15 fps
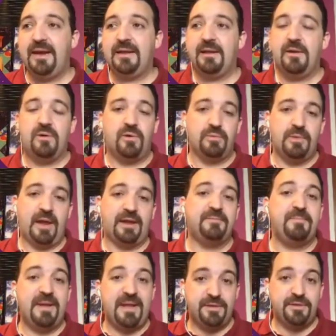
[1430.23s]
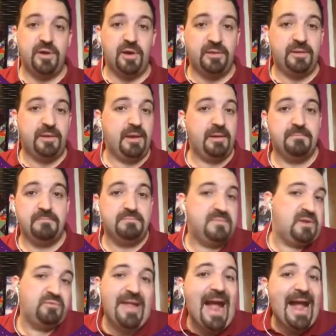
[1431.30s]
have a 1 year
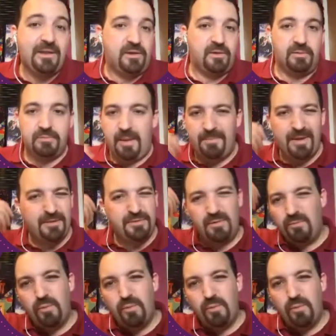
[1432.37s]
expiration.